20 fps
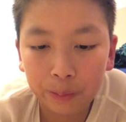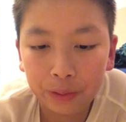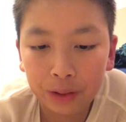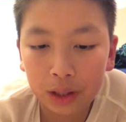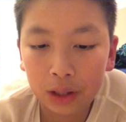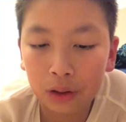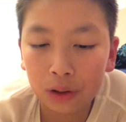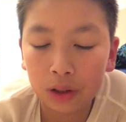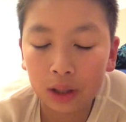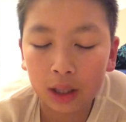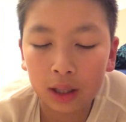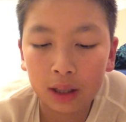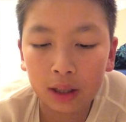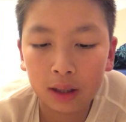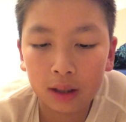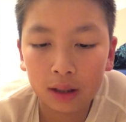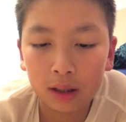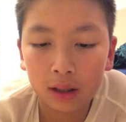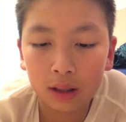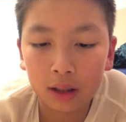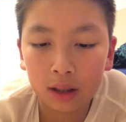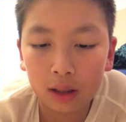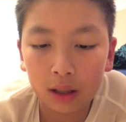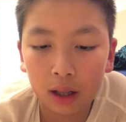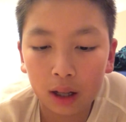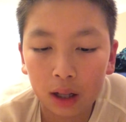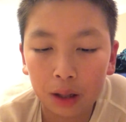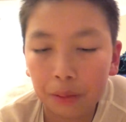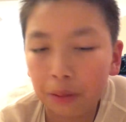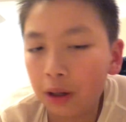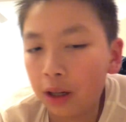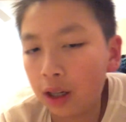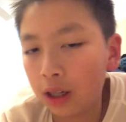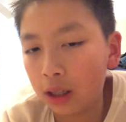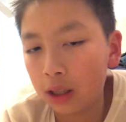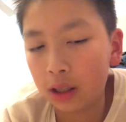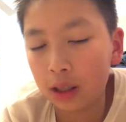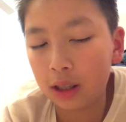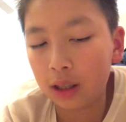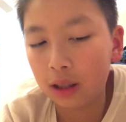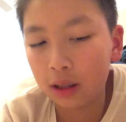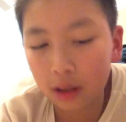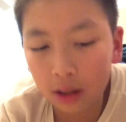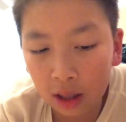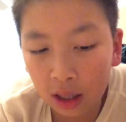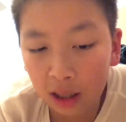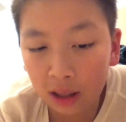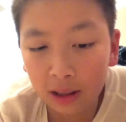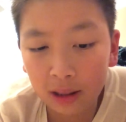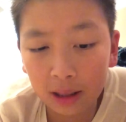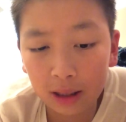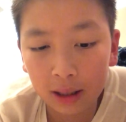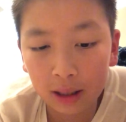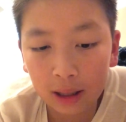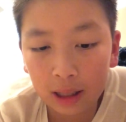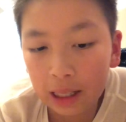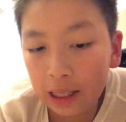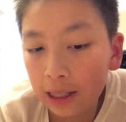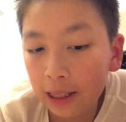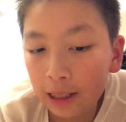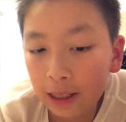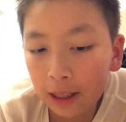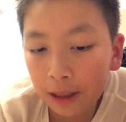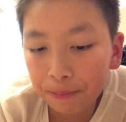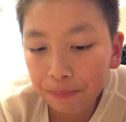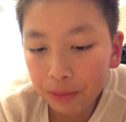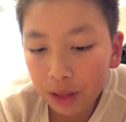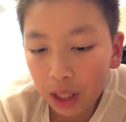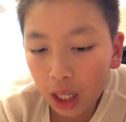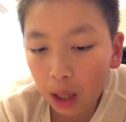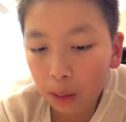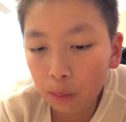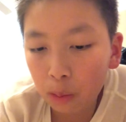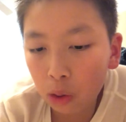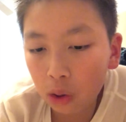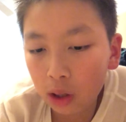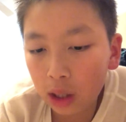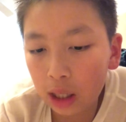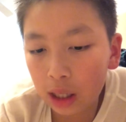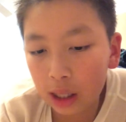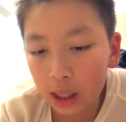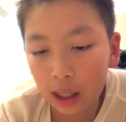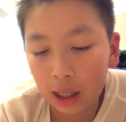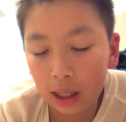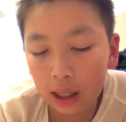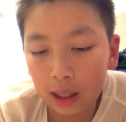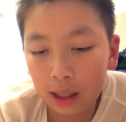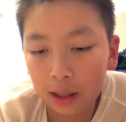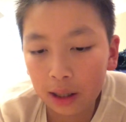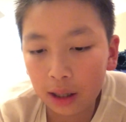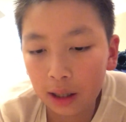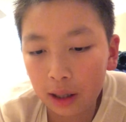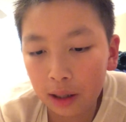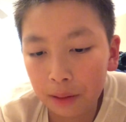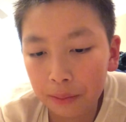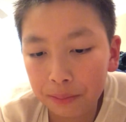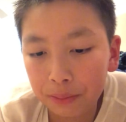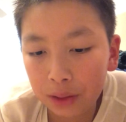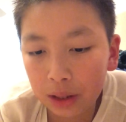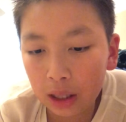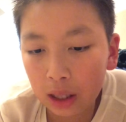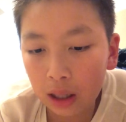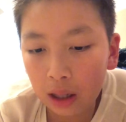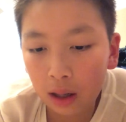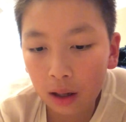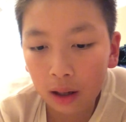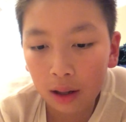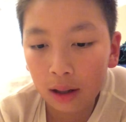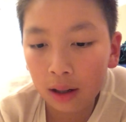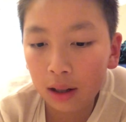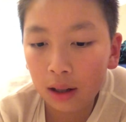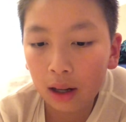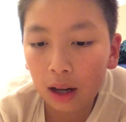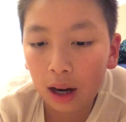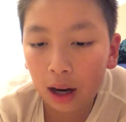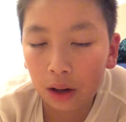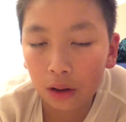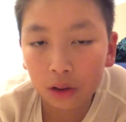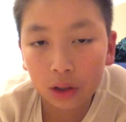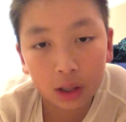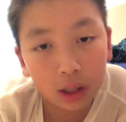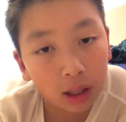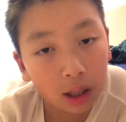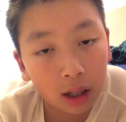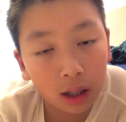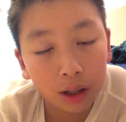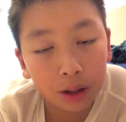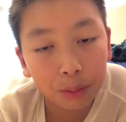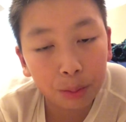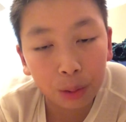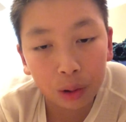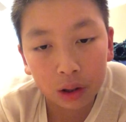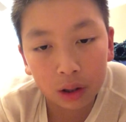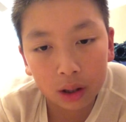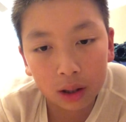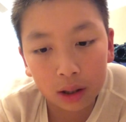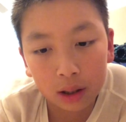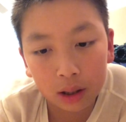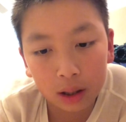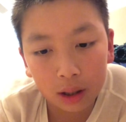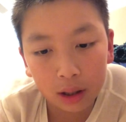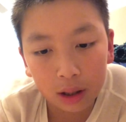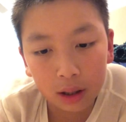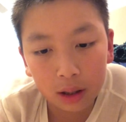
using iPads and things. I'm more like a outside person.